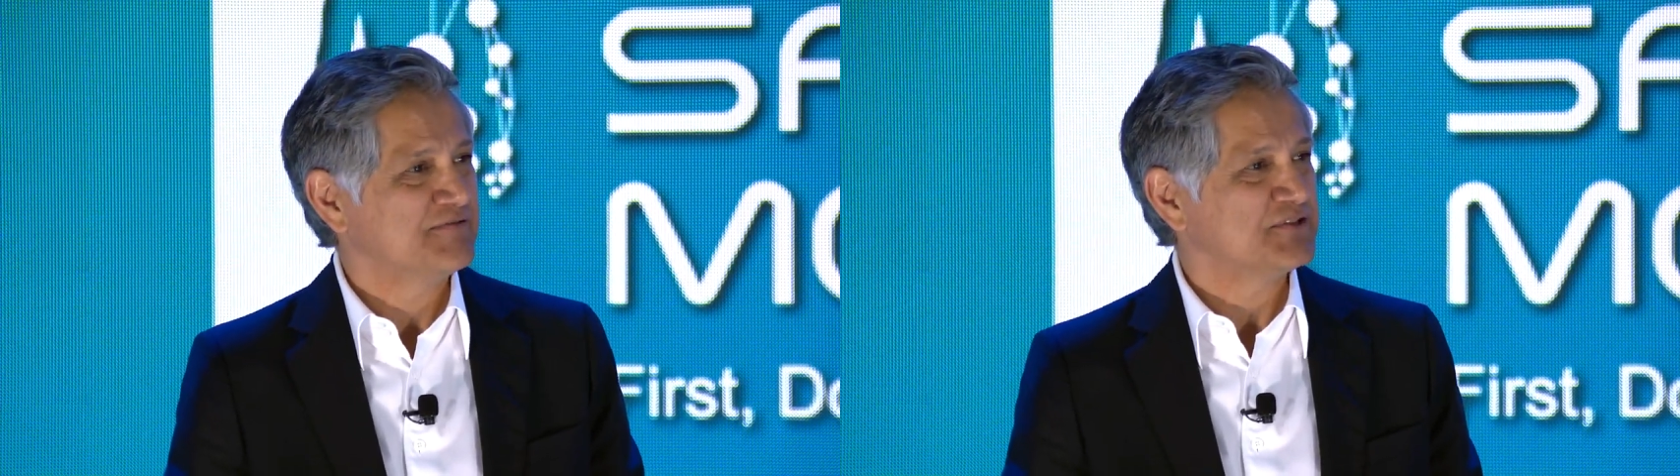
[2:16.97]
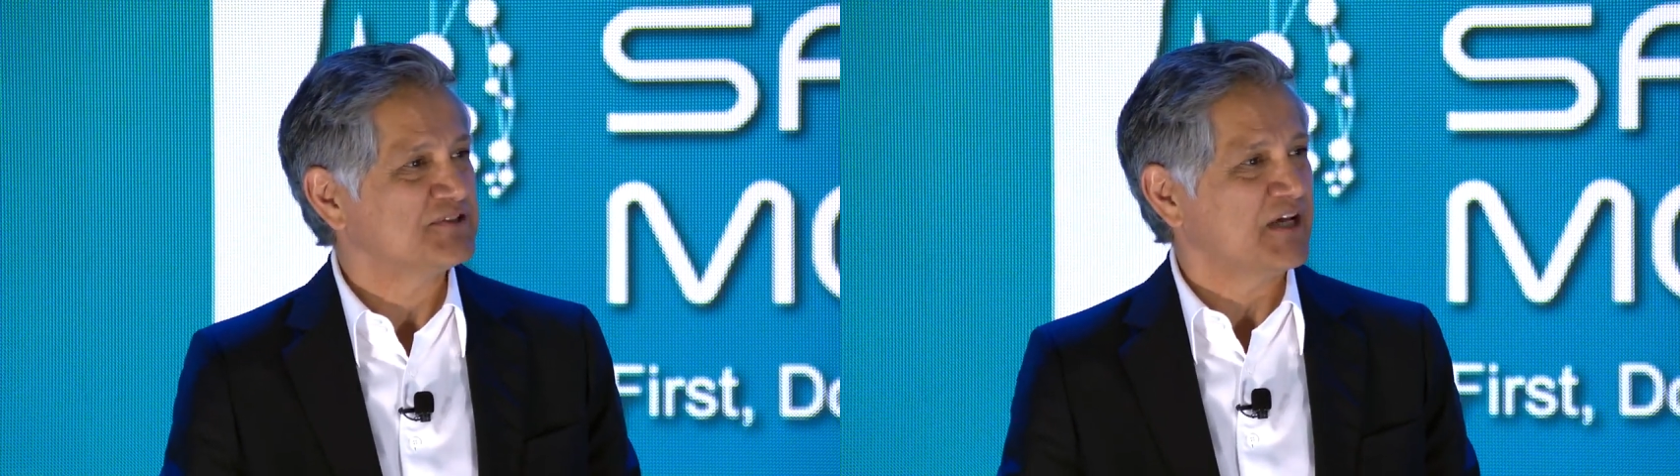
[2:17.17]

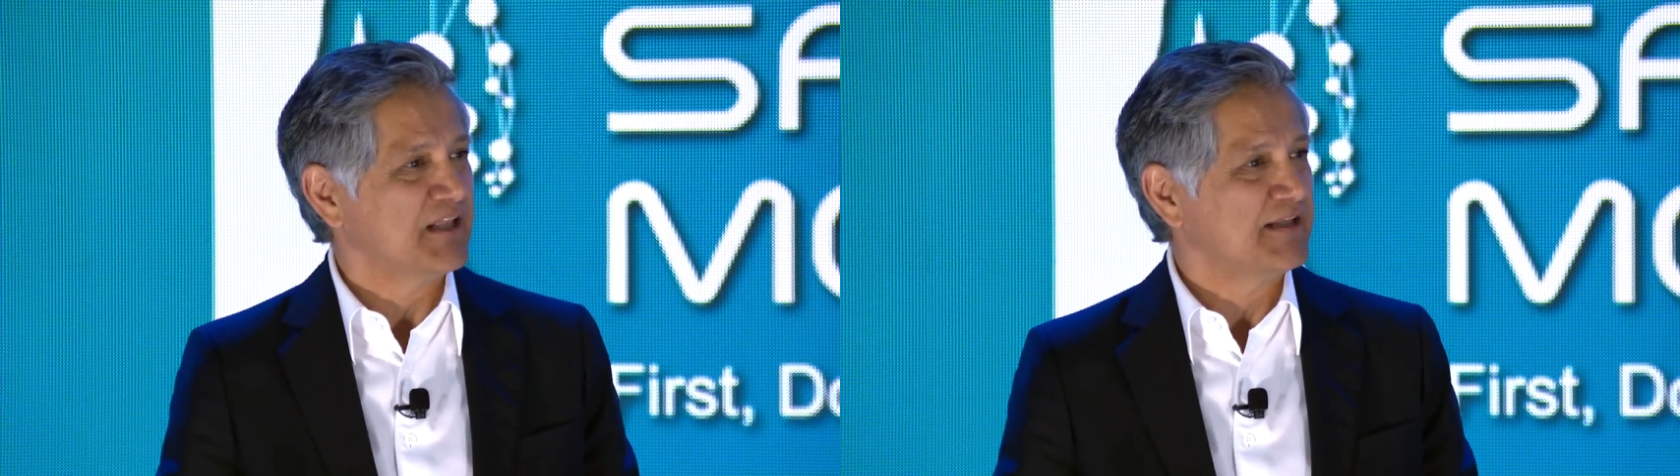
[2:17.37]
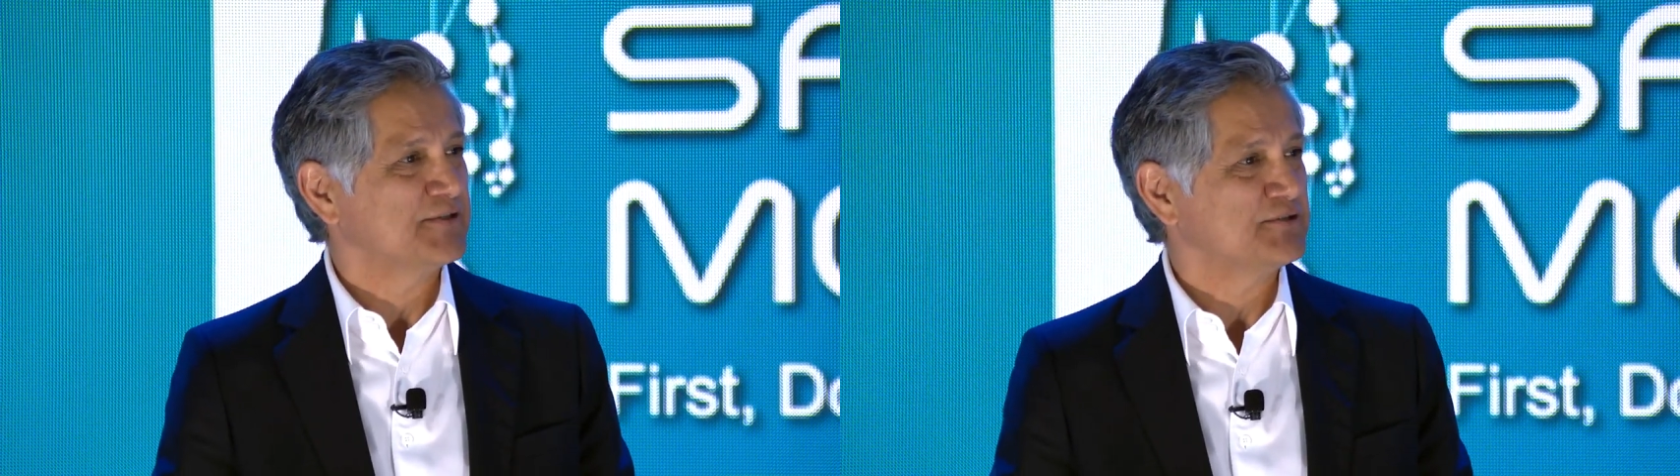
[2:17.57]
just
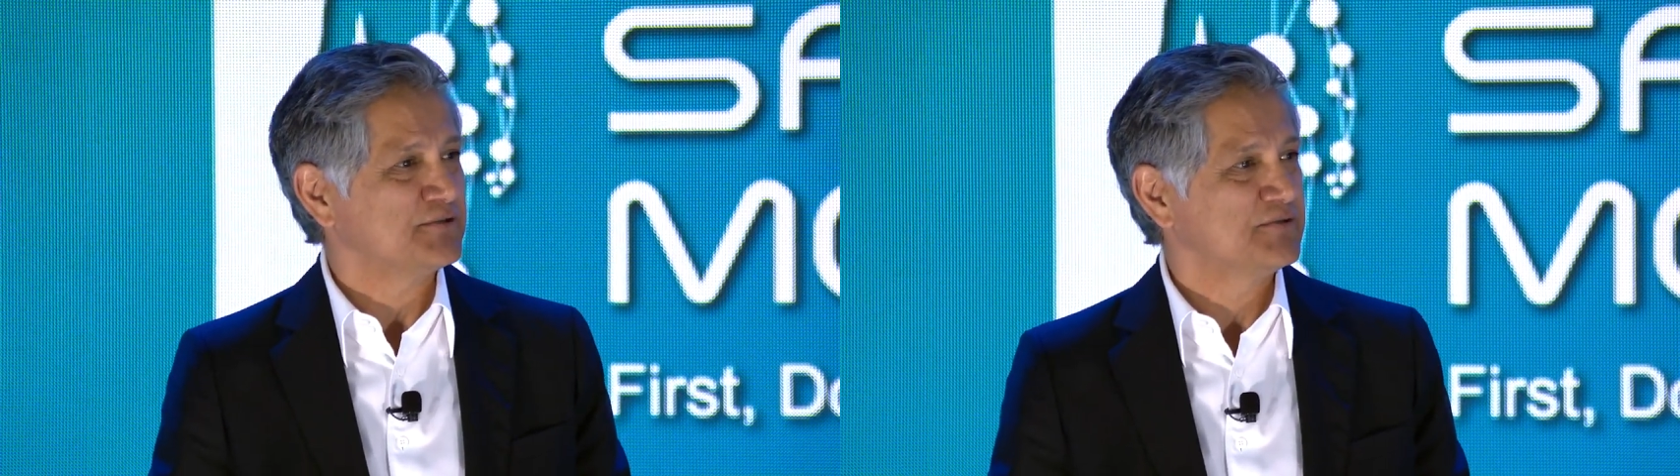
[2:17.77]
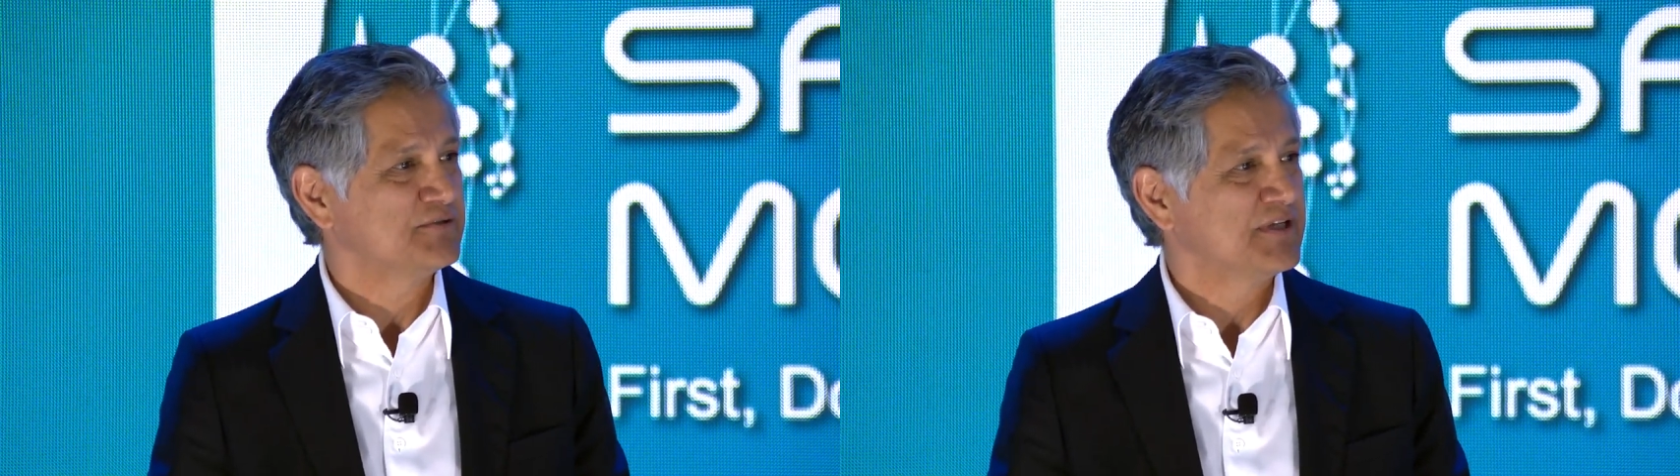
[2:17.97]
telling the
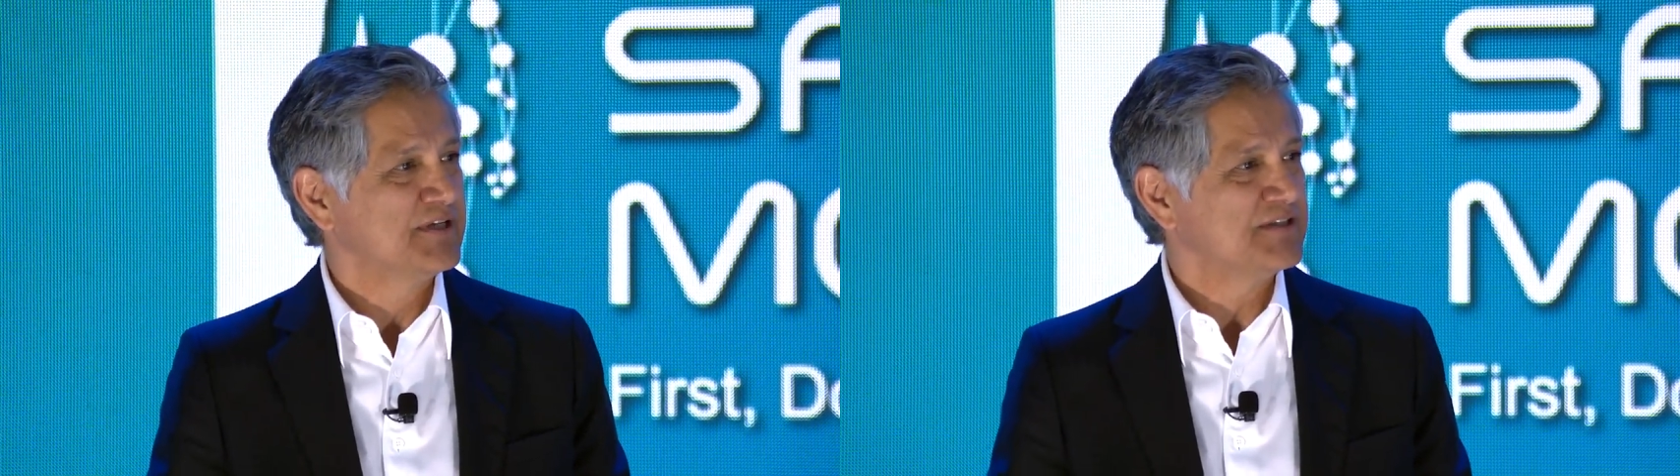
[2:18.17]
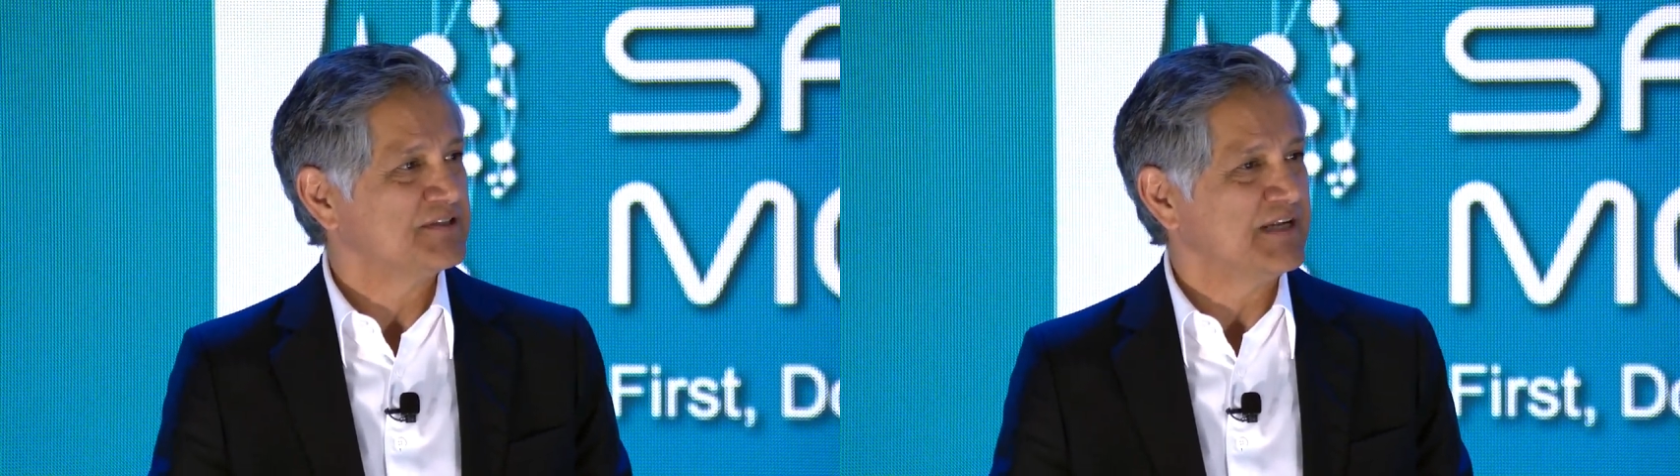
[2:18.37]
truth is